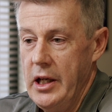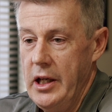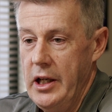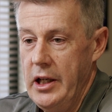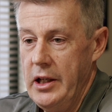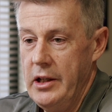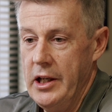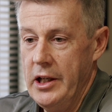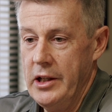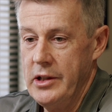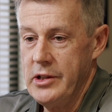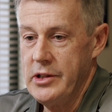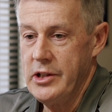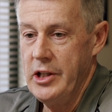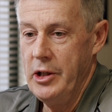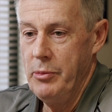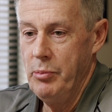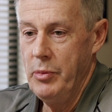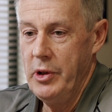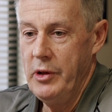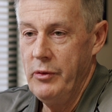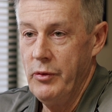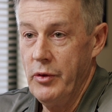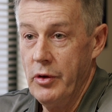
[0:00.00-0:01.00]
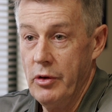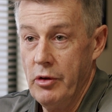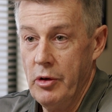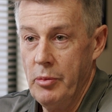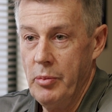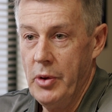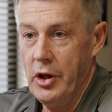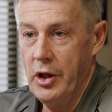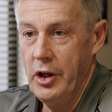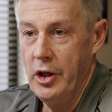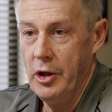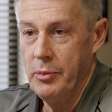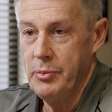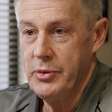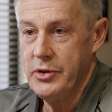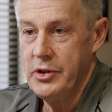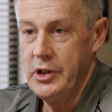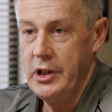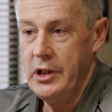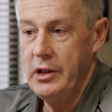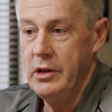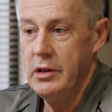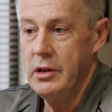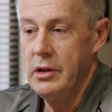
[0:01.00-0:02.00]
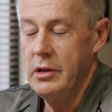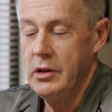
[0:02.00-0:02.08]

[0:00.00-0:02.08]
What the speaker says: He then sent me for a biopsy.